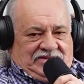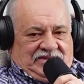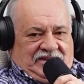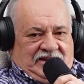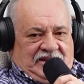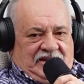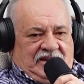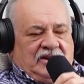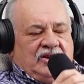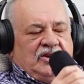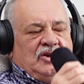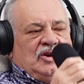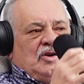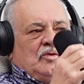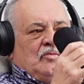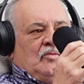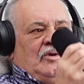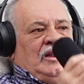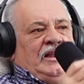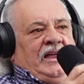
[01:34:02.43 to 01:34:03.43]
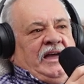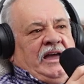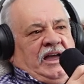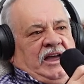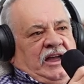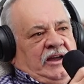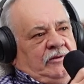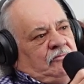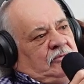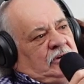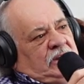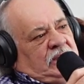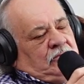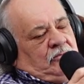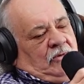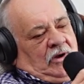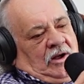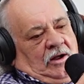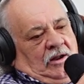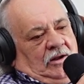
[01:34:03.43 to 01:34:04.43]
you know? Well, like
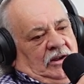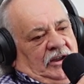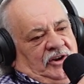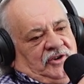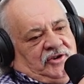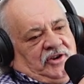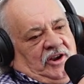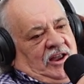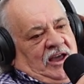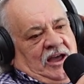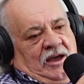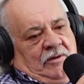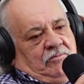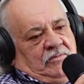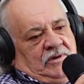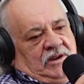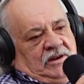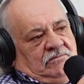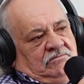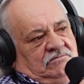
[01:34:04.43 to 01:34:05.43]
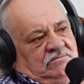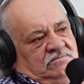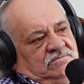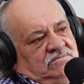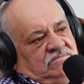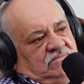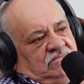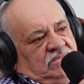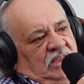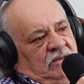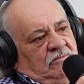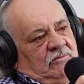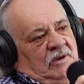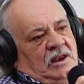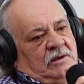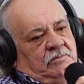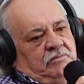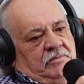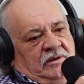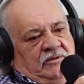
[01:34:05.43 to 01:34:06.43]
I said, I haven't been,
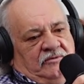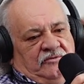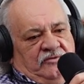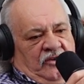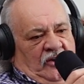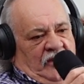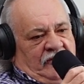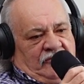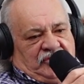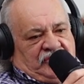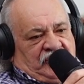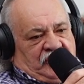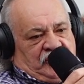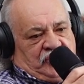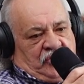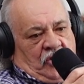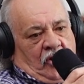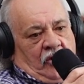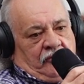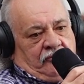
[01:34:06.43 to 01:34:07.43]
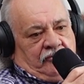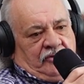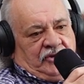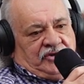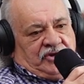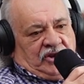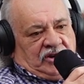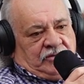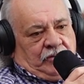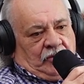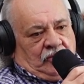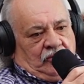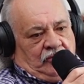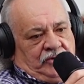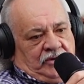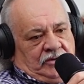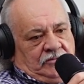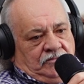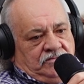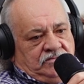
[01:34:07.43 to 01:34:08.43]
well, it's been 5 or 6 countries, I
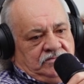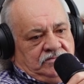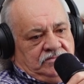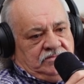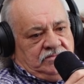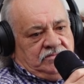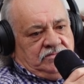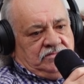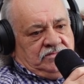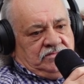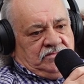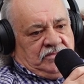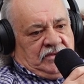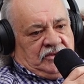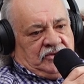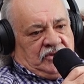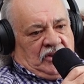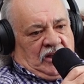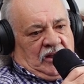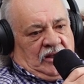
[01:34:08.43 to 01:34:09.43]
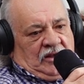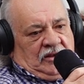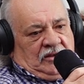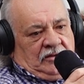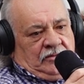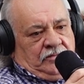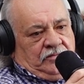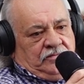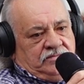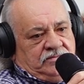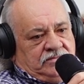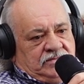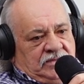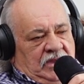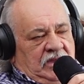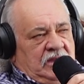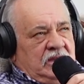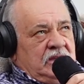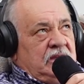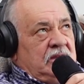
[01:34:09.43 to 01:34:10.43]
suppose. That's all.
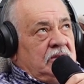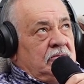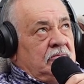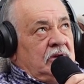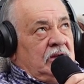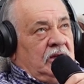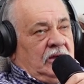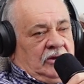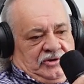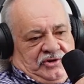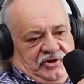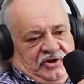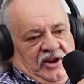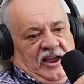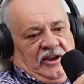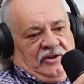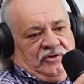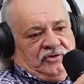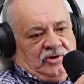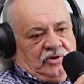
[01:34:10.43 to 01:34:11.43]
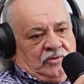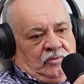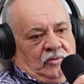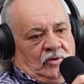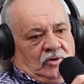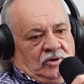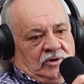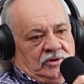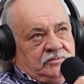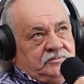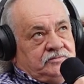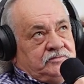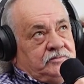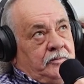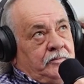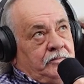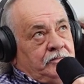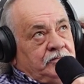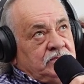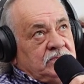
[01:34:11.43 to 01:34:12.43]
Well, the States is one.
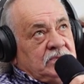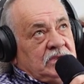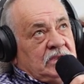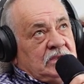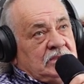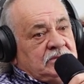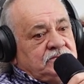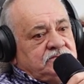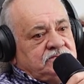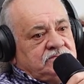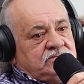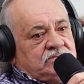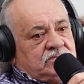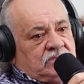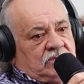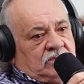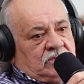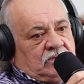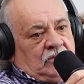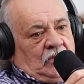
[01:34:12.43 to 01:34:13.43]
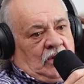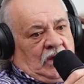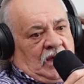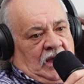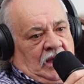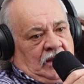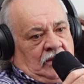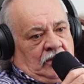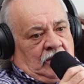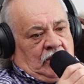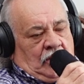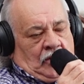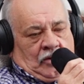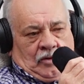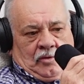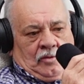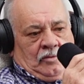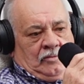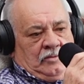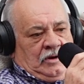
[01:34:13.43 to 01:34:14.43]
You haven't done Europe, have you? Right?
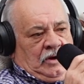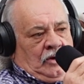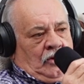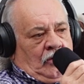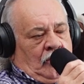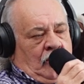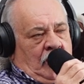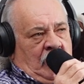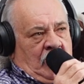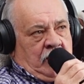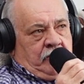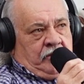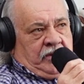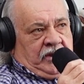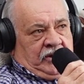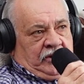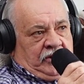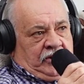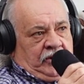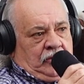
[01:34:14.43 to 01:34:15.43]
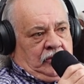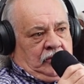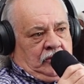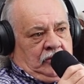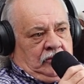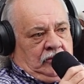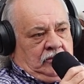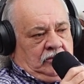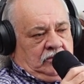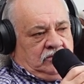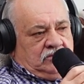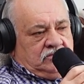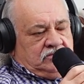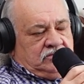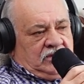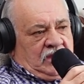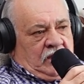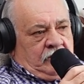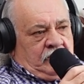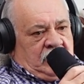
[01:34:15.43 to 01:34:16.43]
No. You've never got across.
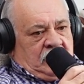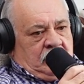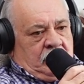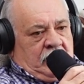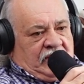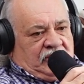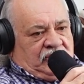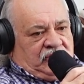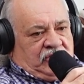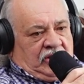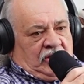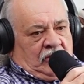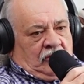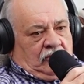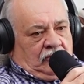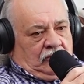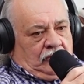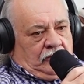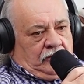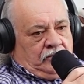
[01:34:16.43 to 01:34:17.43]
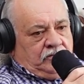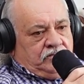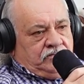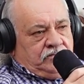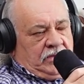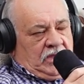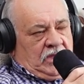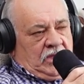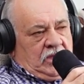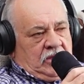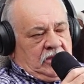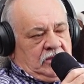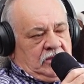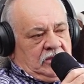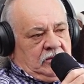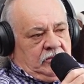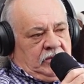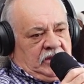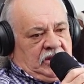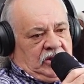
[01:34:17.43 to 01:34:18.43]
I've been to Mexico. Yeah.
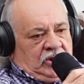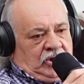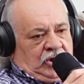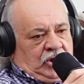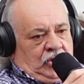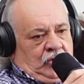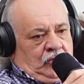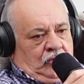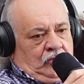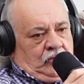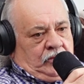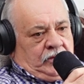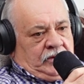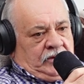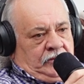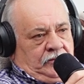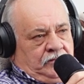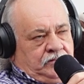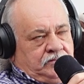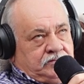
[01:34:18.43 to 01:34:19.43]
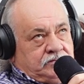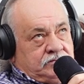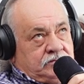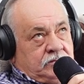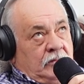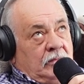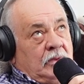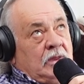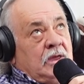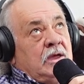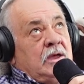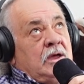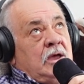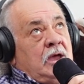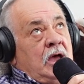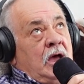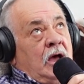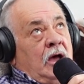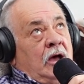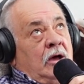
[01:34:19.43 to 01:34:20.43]
I've been to Cuba. Yeah.
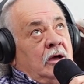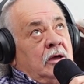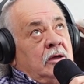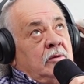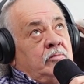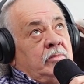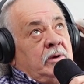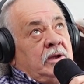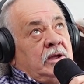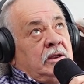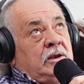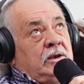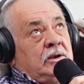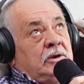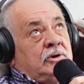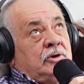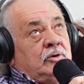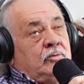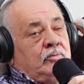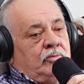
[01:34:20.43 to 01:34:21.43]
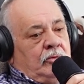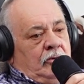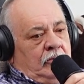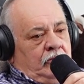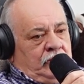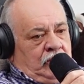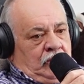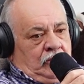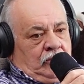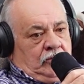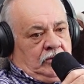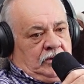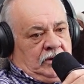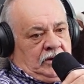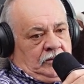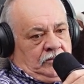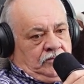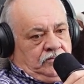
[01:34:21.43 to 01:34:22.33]
I've been to Bermuda.